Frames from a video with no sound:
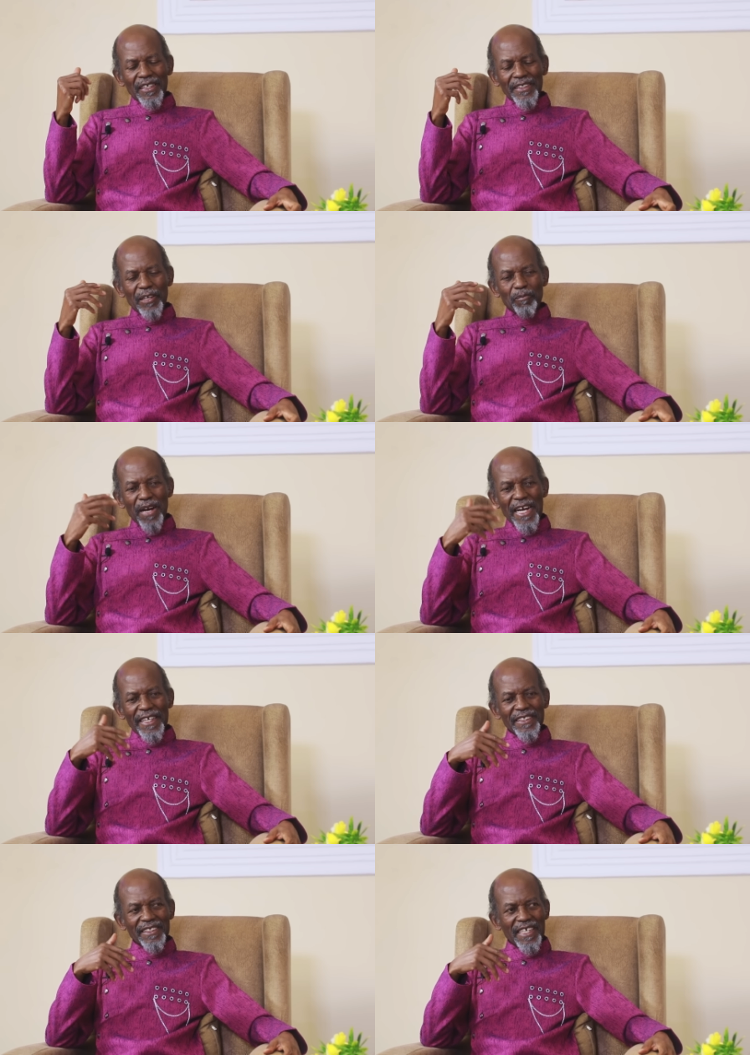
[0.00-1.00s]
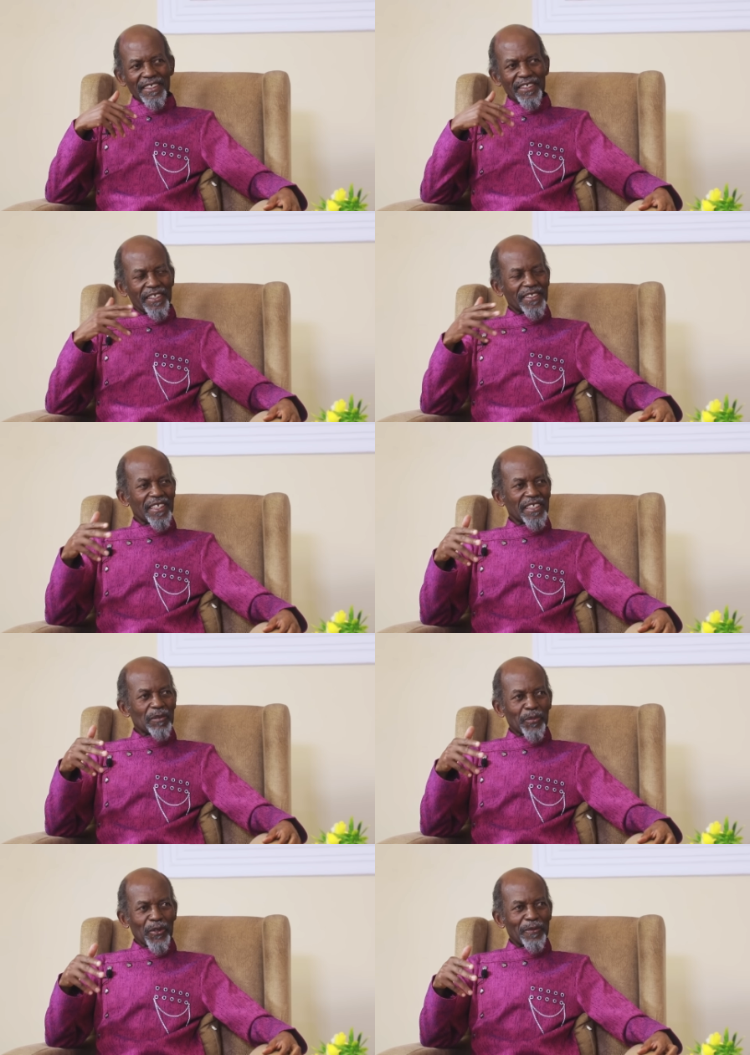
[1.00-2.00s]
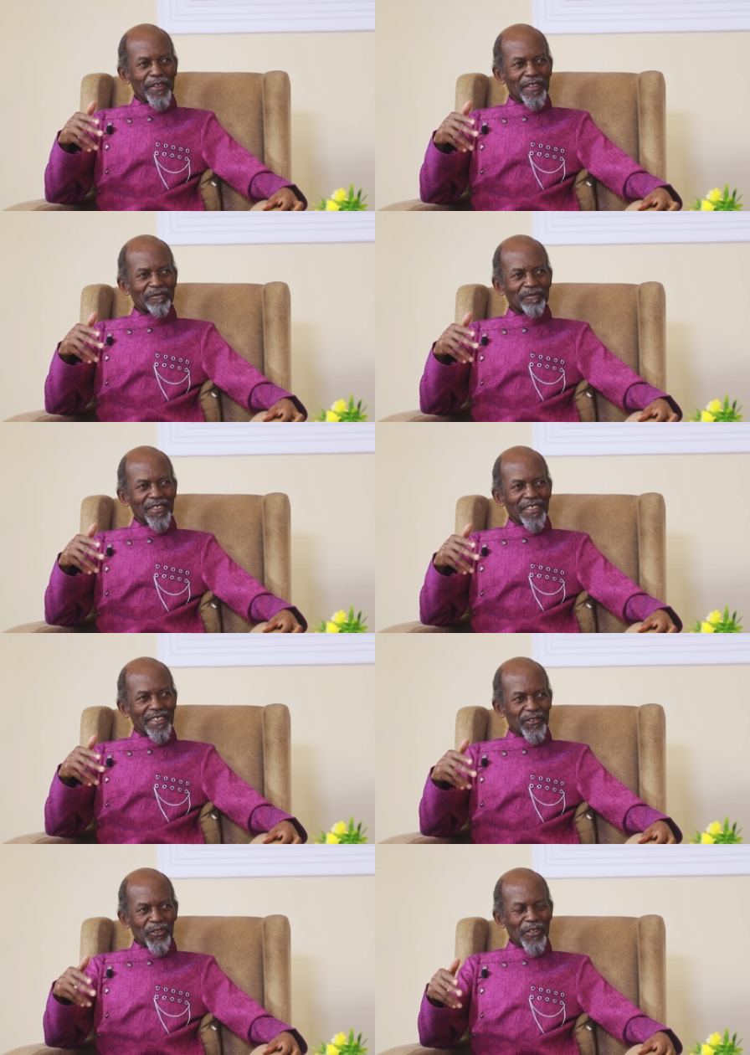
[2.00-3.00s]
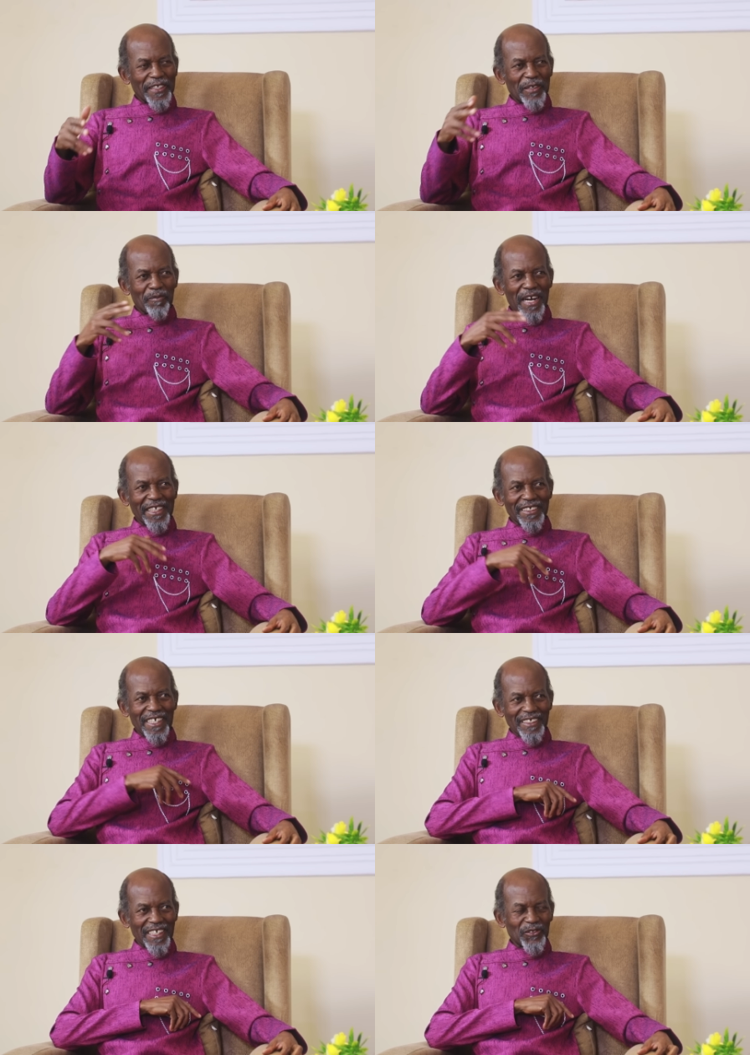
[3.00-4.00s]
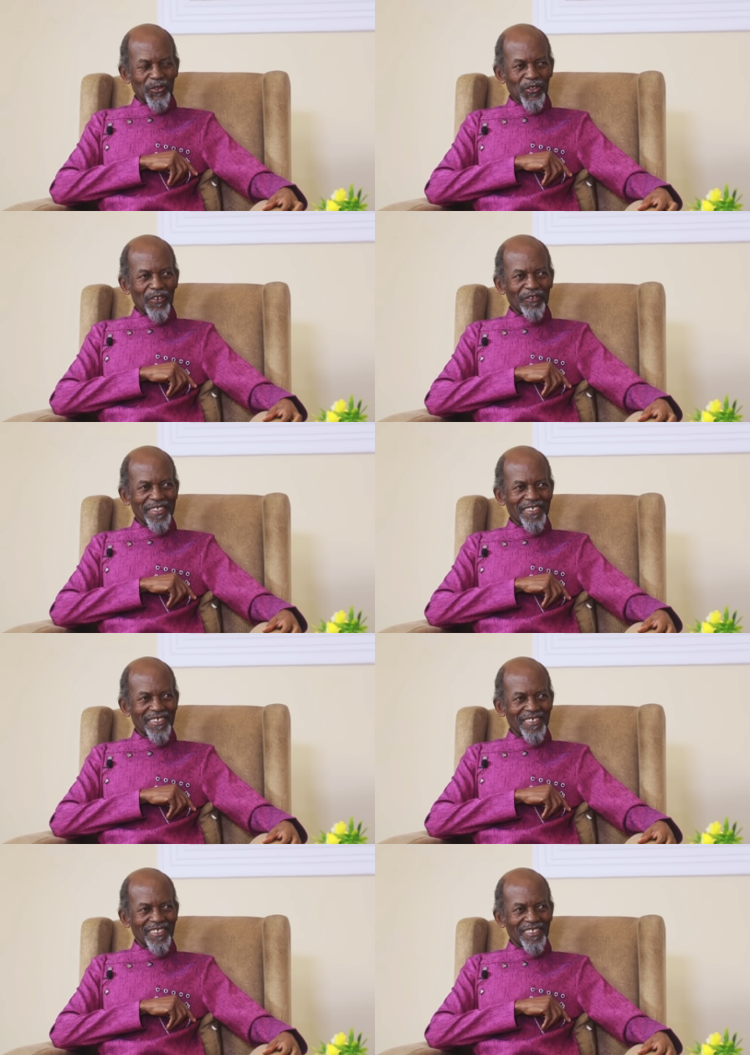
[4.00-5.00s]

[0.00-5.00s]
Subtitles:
the mind that created a problem is not the mind that can solve it.